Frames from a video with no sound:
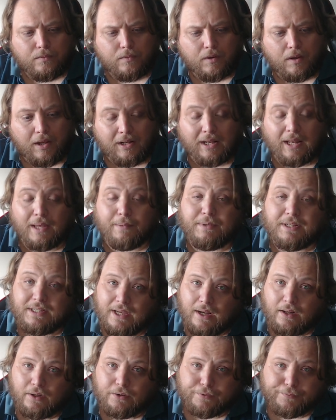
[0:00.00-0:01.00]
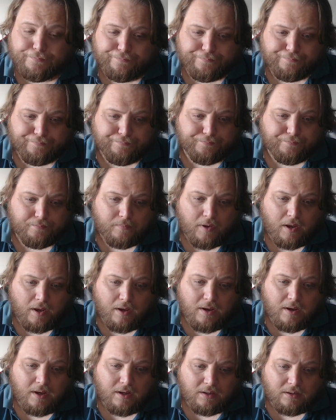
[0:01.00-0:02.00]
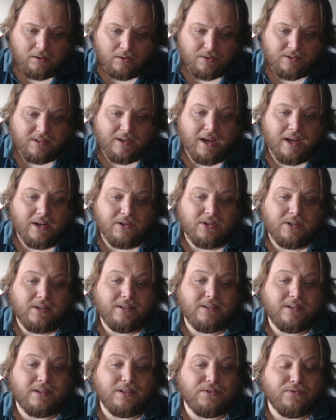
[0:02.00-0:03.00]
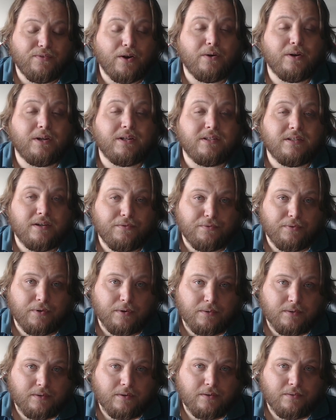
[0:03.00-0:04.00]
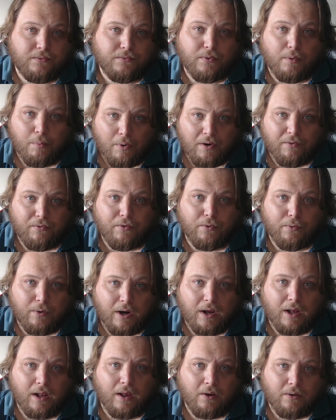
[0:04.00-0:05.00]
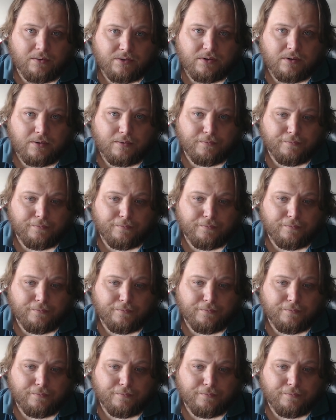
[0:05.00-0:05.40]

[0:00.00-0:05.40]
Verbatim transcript: And let me tell you, Los Angeles is very different from everywhere else.